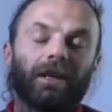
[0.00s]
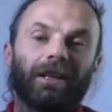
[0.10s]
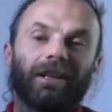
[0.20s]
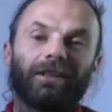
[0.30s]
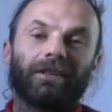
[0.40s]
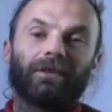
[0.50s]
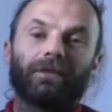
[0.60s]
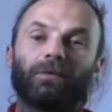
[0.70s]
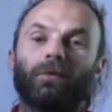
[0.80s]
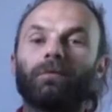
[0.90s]

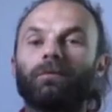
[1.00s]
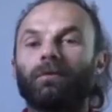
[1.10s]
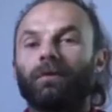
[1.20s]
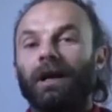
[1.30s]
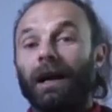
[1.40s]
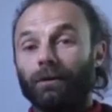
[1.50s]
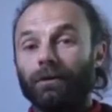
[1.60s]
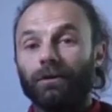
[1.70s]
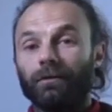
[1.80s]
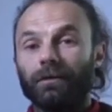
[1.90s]
And how
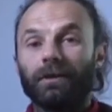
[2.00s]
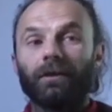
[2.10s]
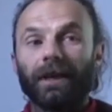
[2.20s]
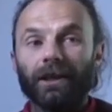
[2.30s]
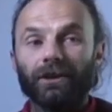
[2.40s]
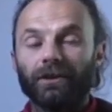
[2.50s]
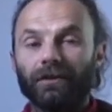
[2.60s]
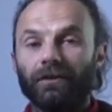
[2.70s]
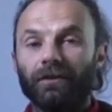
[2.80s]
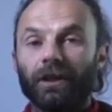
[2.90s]
to choose the
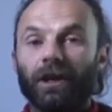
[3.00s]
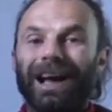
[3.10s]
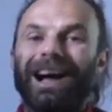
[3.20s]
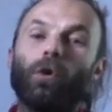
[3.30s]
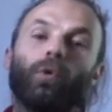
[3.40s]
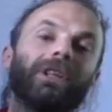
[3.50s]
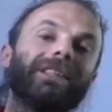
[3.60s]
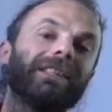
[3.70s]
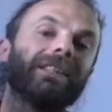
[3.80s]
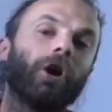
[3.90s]
locations? How will
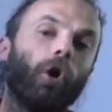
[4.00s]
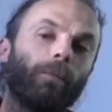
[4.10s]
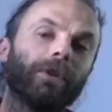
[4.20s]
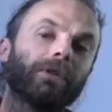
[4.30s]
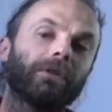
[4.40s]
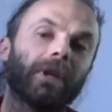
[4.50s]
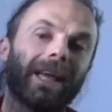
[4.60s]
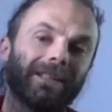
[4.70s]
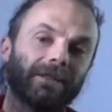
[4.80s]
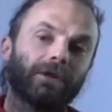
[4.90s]
the
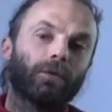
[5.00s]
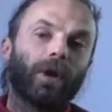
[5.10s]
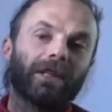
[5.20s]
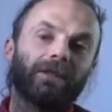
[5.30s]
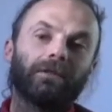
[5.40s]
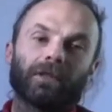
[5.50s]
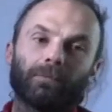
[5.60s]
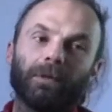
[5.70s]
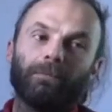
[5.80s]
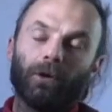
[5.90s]
open-ended
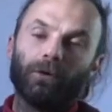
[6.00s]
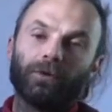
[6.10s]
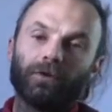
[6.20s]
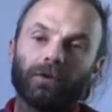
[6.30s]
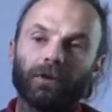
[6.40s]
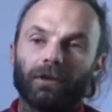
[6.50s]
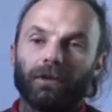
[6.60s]
questions be posed?